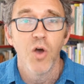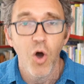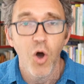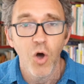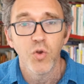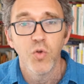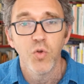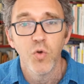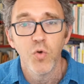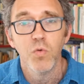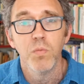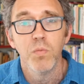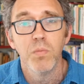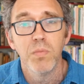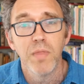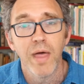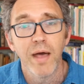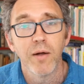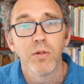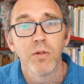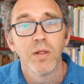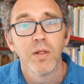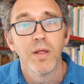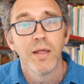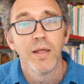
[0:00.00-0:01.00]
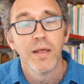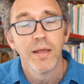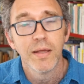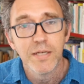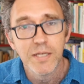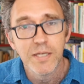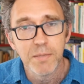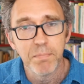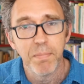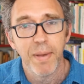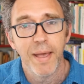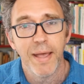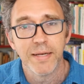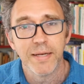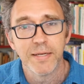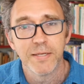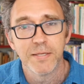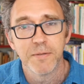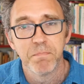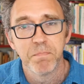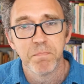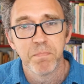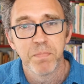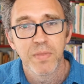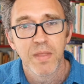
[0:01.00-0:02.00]
on whom they'll
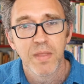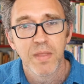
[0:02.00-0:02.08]
depend.